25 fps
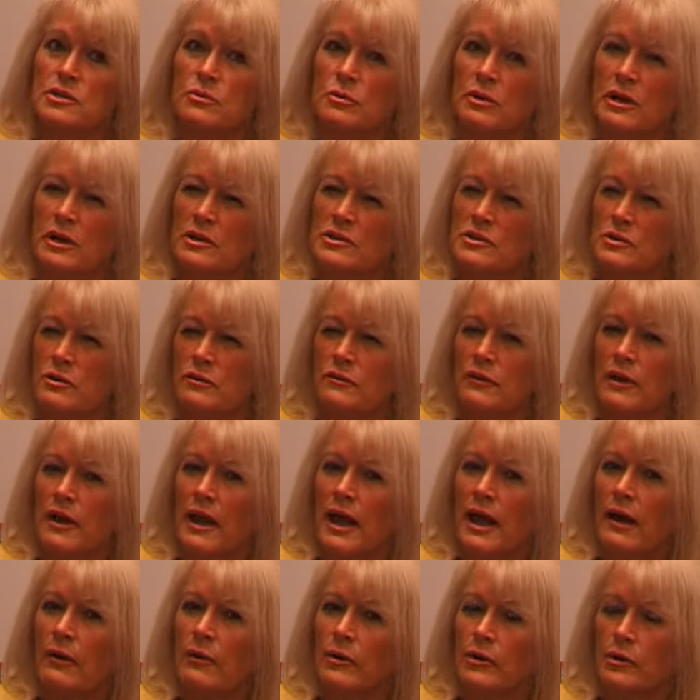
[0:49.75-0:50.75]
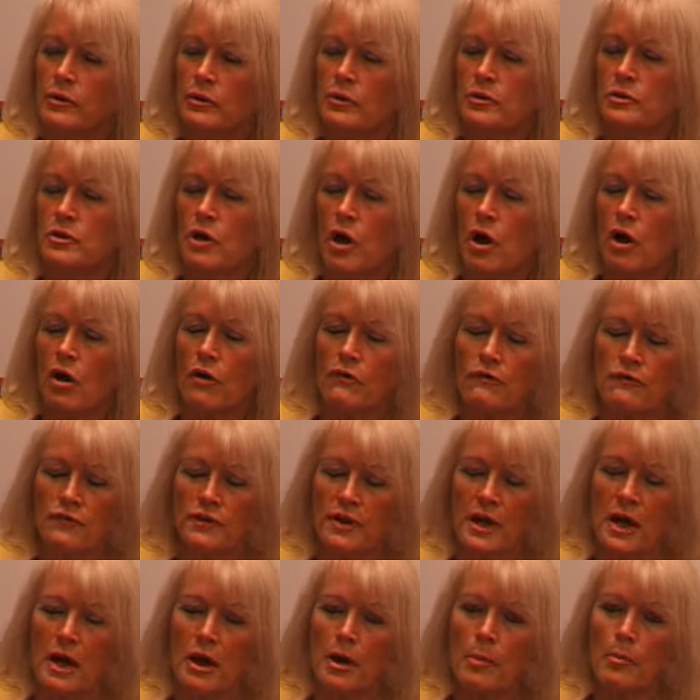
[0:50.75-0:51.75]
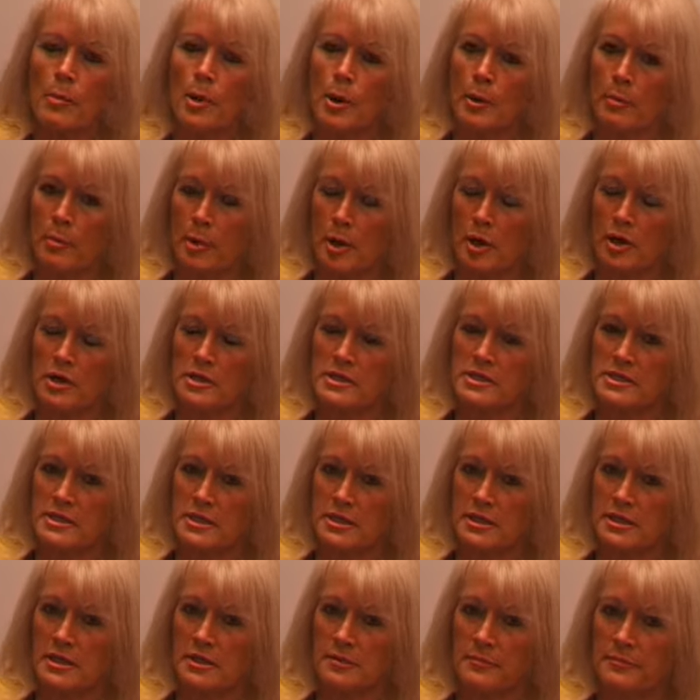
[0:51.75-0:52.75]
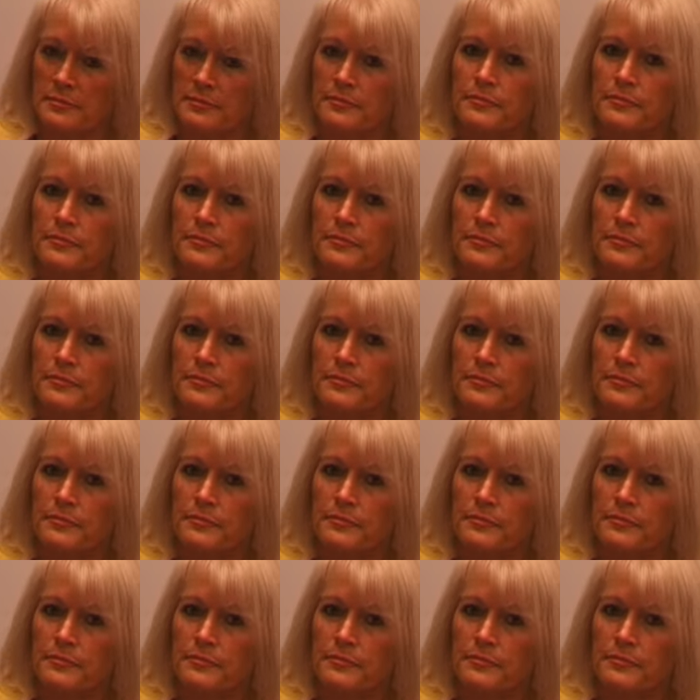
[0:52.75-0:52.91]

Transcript: to sort of allow a good half an hour per person.